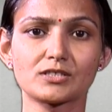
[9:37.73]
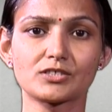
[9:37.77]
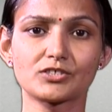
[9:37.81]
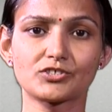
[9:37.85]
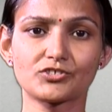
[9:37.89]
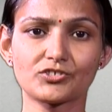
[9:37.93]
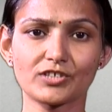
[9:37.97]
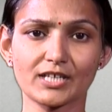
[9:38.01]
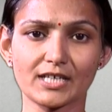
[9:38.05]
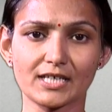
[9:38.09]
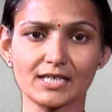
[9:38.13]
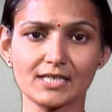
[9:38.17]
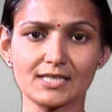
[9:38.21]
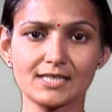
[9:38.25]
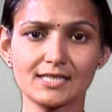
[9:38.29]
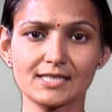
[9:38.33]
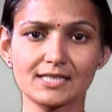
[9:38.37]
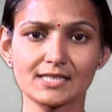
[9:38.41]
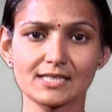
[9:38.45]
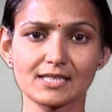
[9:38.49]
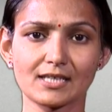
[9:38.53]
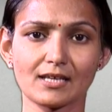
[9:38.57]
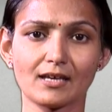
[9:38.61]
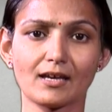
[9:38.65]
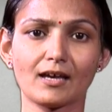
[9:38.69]
trees,
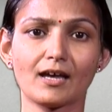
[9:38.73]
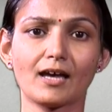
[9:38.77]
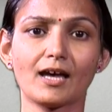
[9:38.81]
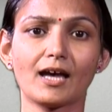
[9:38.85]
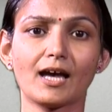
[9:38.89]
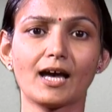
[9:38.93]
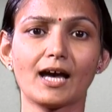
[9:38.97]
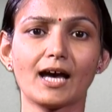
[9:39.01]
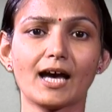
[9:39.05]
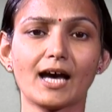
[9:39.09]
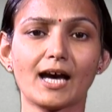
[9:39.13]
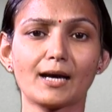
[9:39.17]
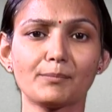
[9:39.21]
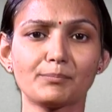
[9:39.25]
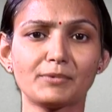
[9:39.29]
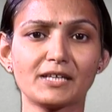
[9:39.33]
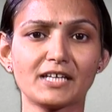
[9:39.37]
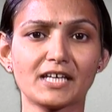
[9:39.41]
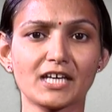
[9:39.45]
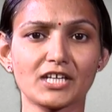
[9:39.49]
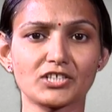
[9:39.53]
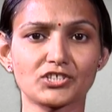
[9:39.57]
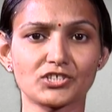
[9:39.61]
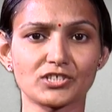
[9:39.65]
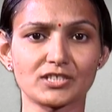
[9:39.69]

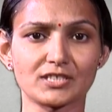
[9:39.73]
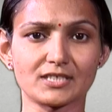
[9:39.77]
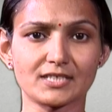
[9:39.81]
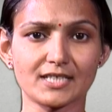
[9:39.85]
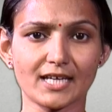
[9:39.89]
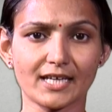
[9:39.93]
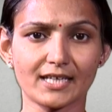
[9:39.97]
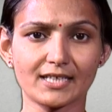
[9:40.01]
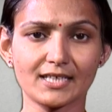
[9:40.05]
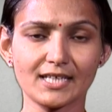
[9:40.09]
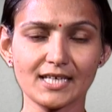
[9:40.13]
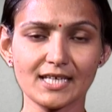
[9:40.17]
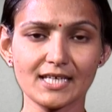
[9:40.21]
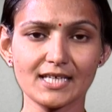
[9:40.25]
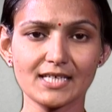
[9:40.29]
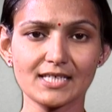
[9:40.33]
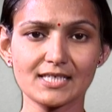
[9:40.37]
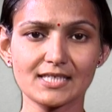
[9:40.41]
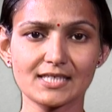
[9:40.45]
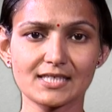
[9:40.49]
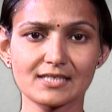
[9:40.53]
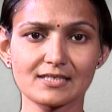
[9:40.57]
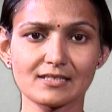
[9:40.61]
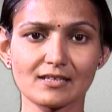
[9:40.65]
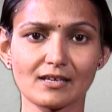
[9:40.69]
application
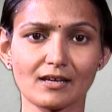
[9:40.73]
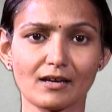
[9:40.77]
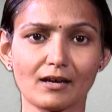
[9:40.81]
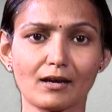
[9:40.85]
techniques,